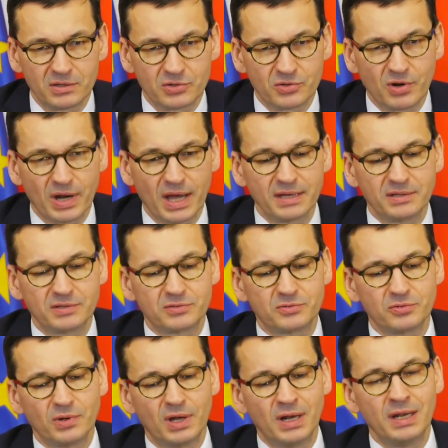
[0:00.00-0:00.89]
tried
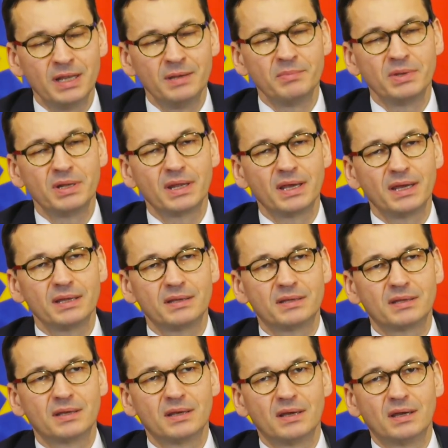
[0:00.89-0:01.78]
to
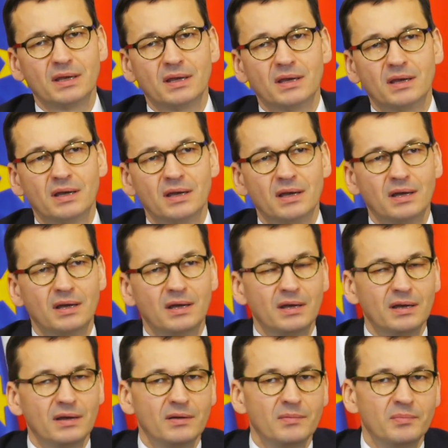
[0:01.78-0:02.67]
eliminate
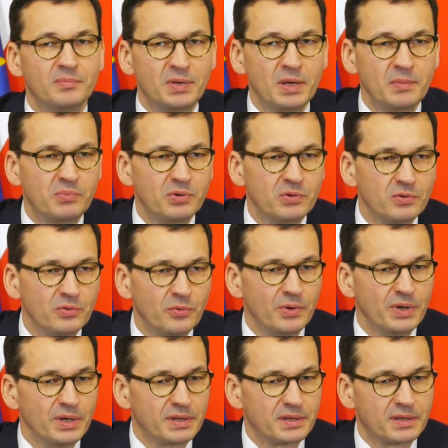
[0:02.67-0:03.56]
people
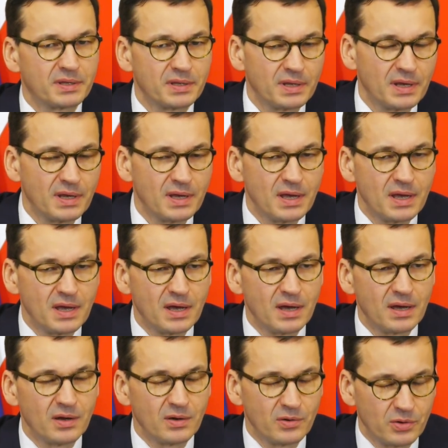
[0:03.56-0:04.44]
with
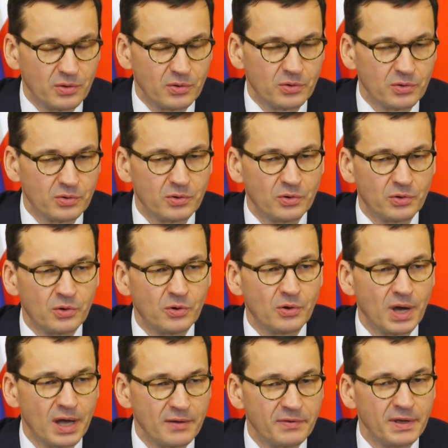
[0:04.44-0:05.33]

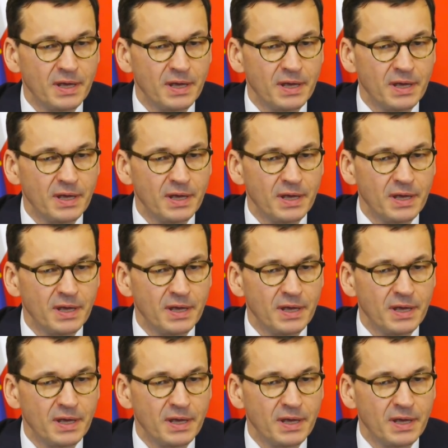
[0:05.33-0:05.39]
who have